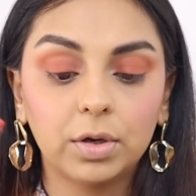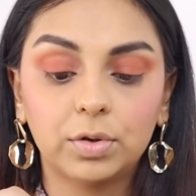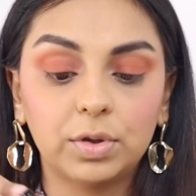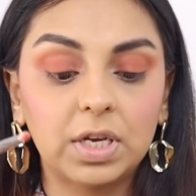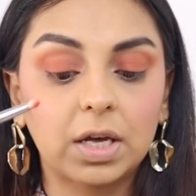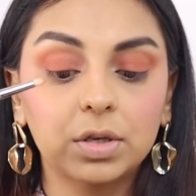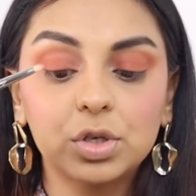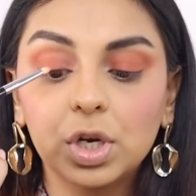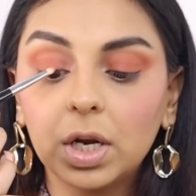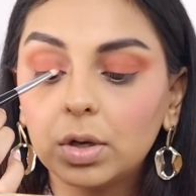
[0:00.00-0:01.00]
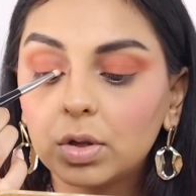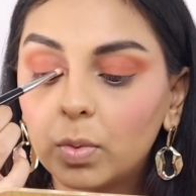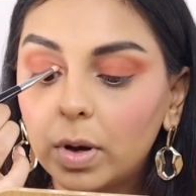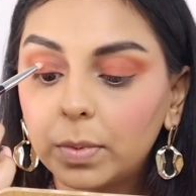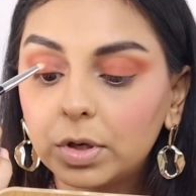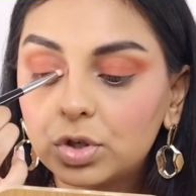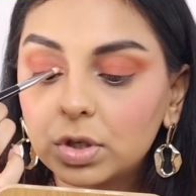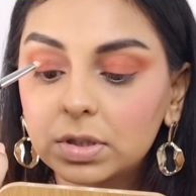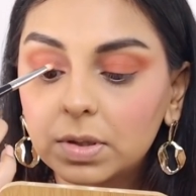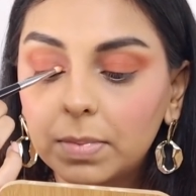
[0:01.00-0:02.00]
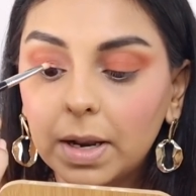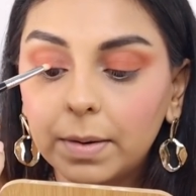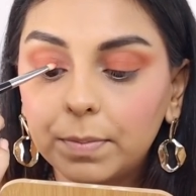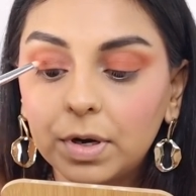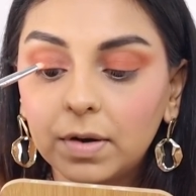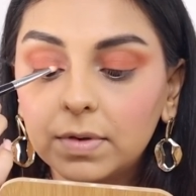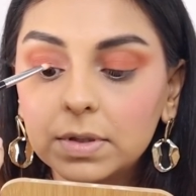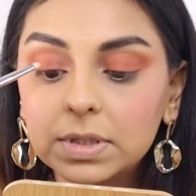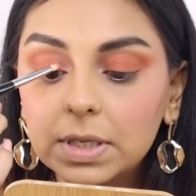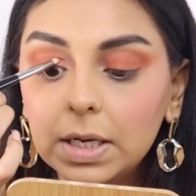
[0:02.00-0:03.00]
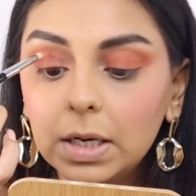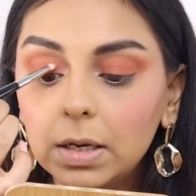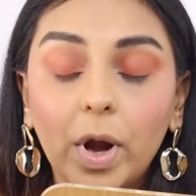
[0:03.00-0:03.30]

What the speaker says: to the other shade, to the one we just applied previously.